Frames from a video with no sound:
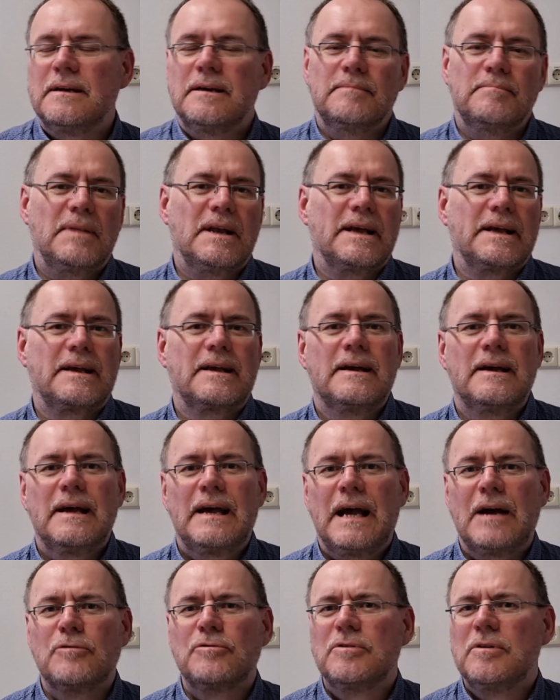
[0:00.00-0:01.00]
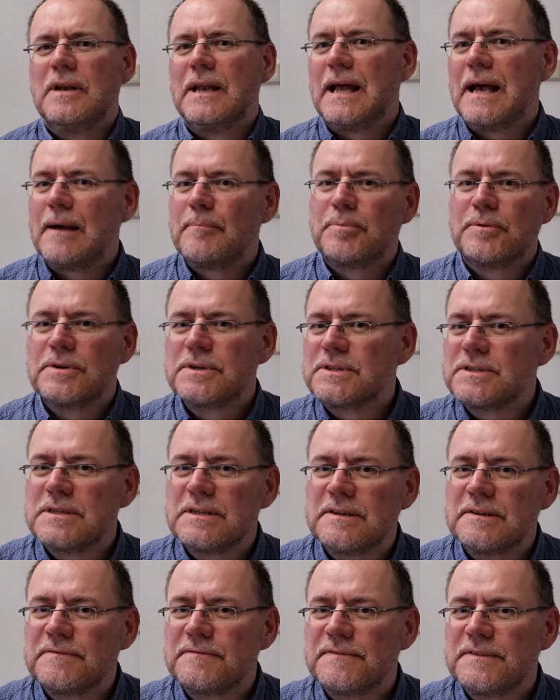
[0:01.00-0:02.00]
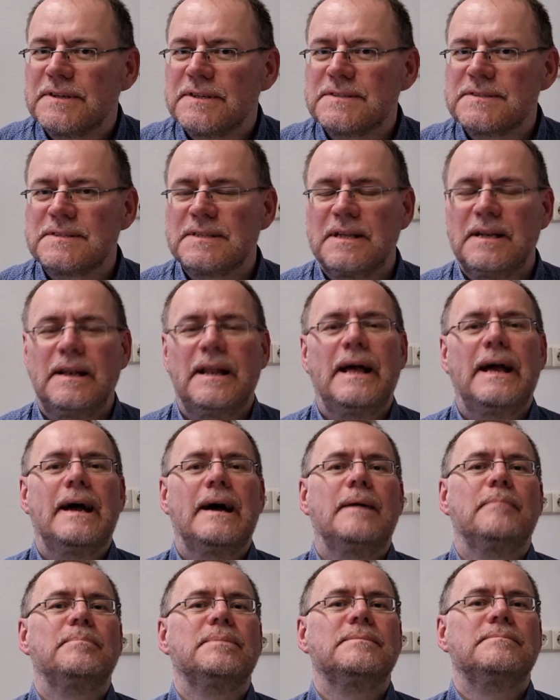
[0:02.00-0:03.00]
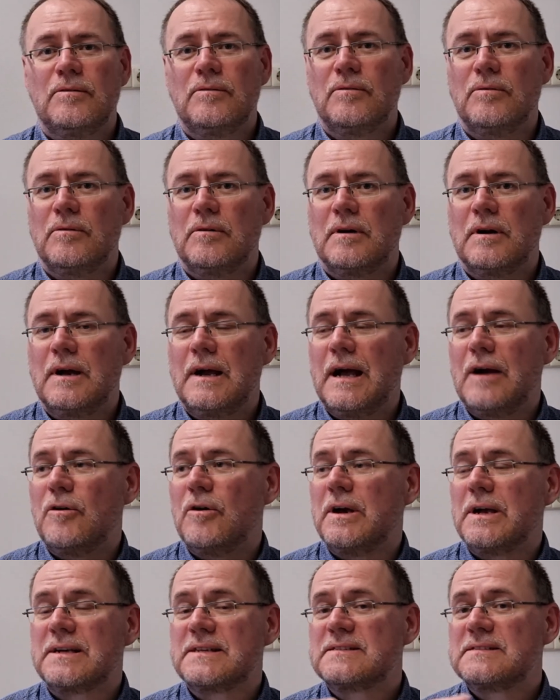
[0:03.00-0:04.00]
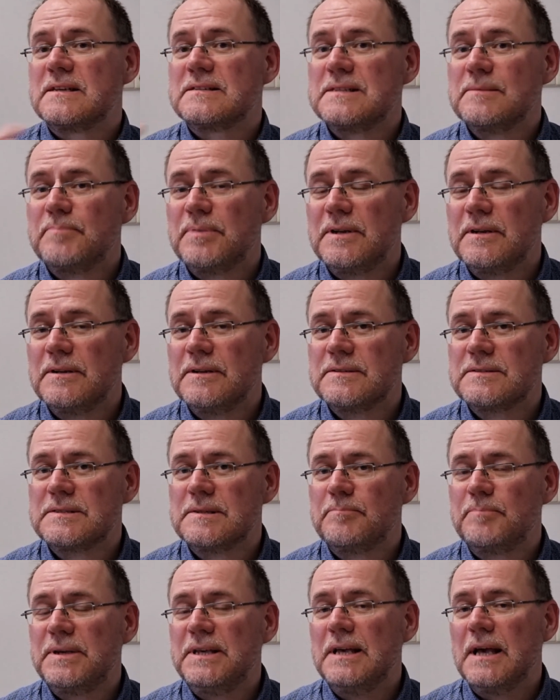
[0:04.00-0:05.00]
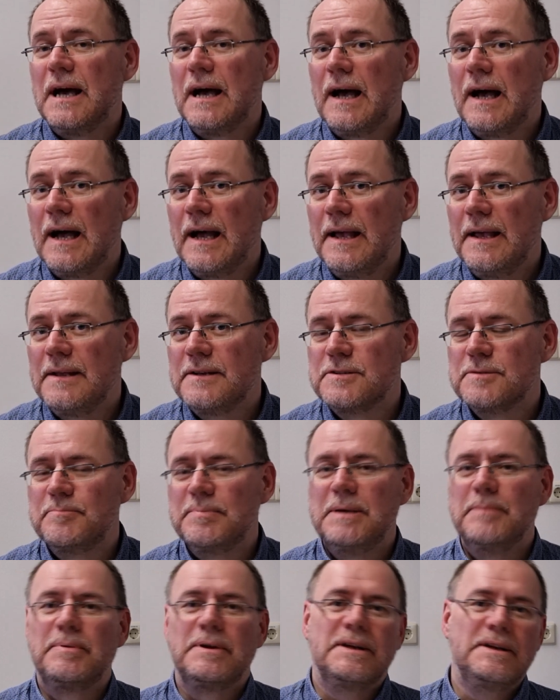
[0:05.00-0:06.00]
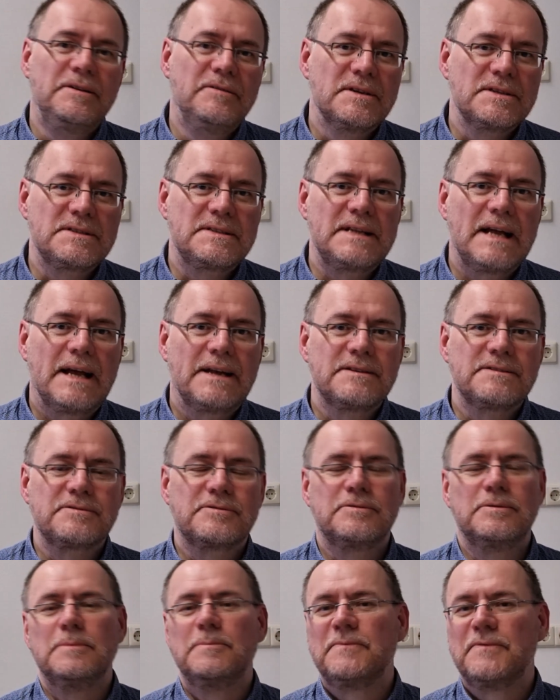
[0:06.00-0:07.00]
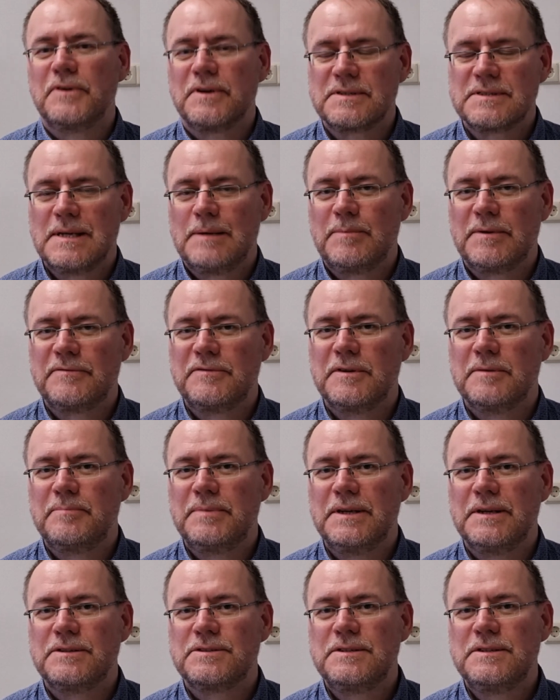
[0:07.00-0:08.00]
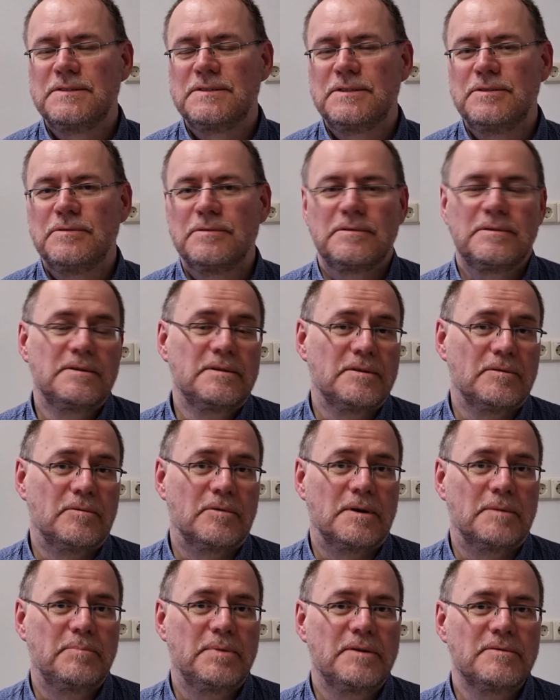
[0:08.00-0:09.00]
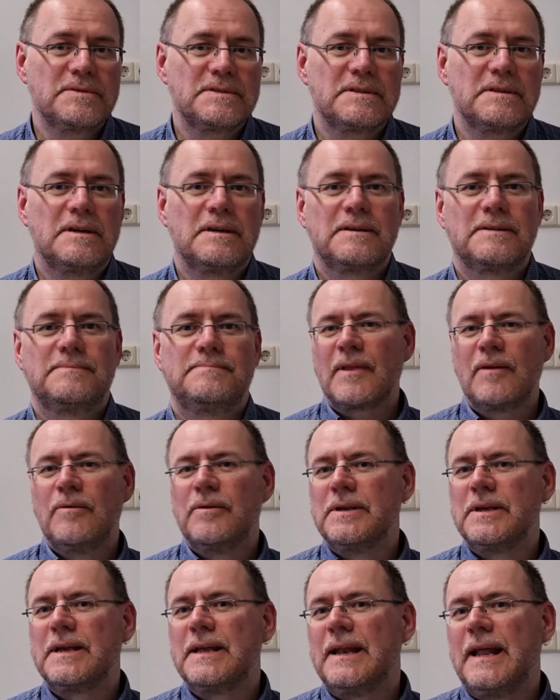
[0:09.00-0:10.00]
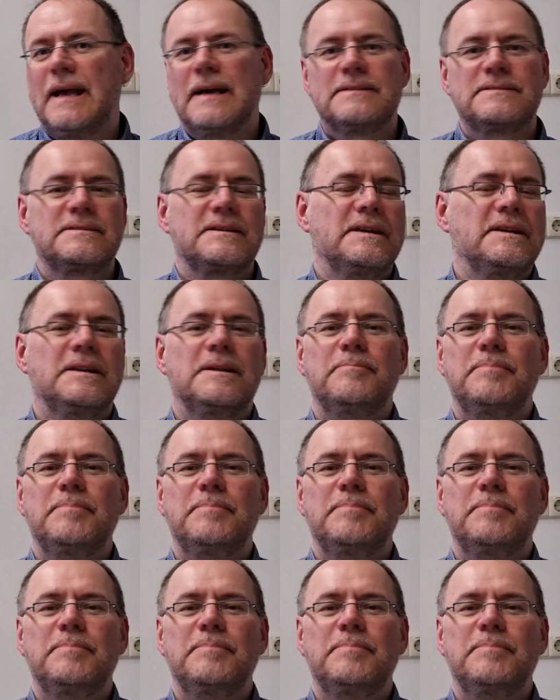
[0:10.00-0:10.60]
like, how collaborative is the lab? Or how accessible is the PI to people in your status group? For example, if you're a PhD student or a postdoc. Or you can ask, can the